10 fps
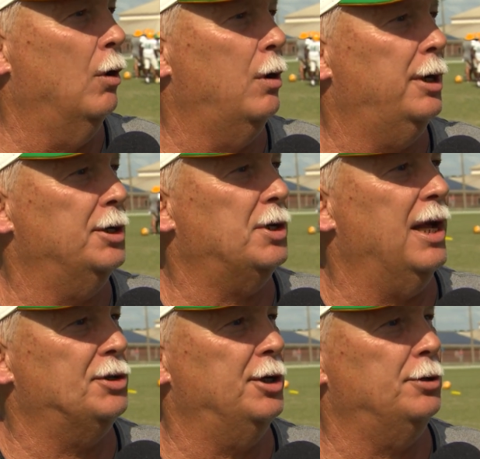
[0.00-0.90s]
Daugherty. It's
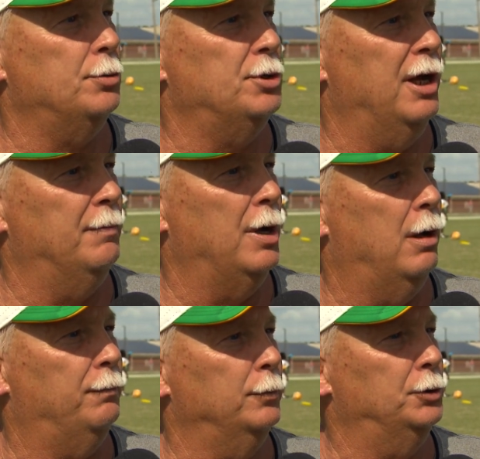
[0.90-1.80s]
got 6 or 7
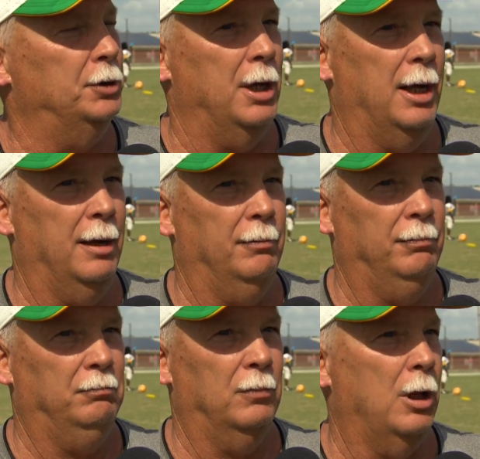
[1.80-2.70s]
offers.
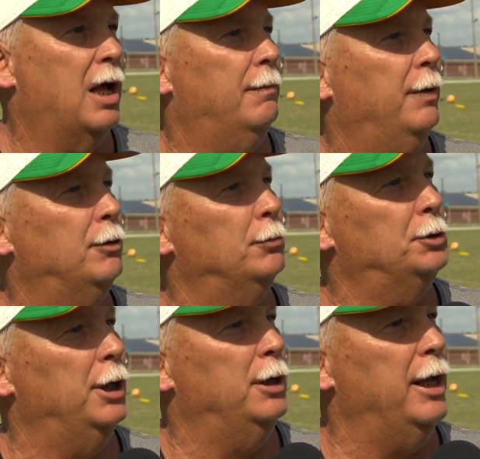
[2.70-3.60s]
lot of
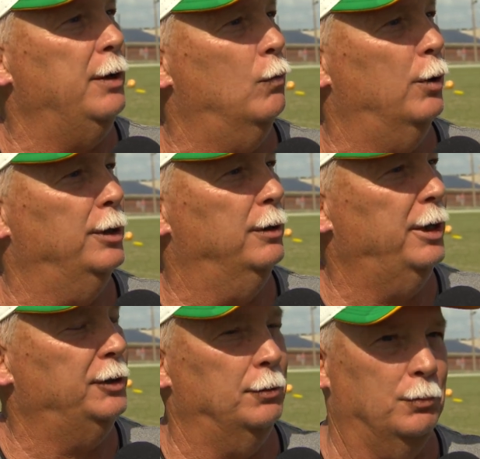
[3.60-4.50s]
interest in D1.
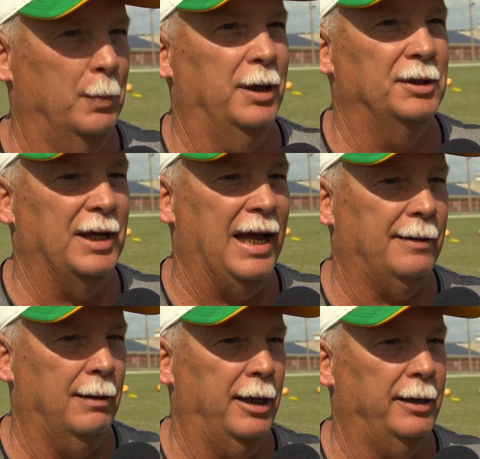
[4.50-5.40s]
He's a tremendous
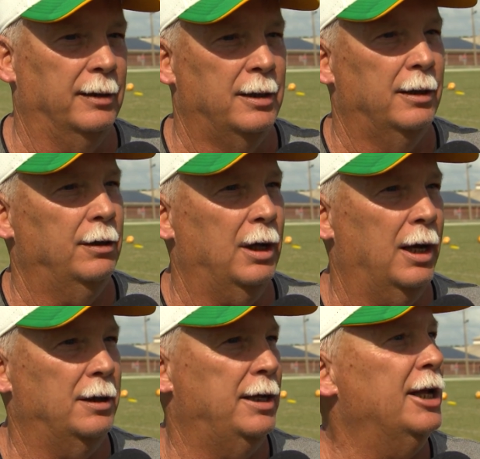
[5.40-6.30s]
athlete.
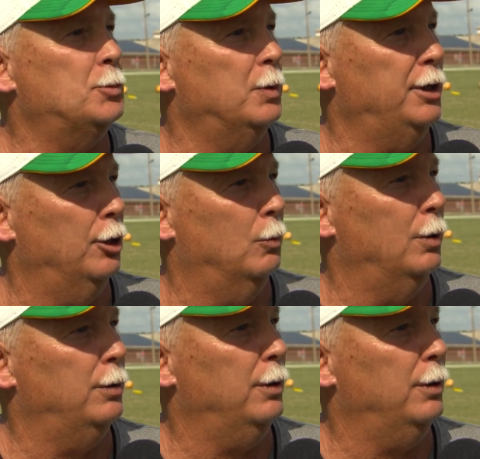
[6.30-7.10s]
Desmond Gilbert,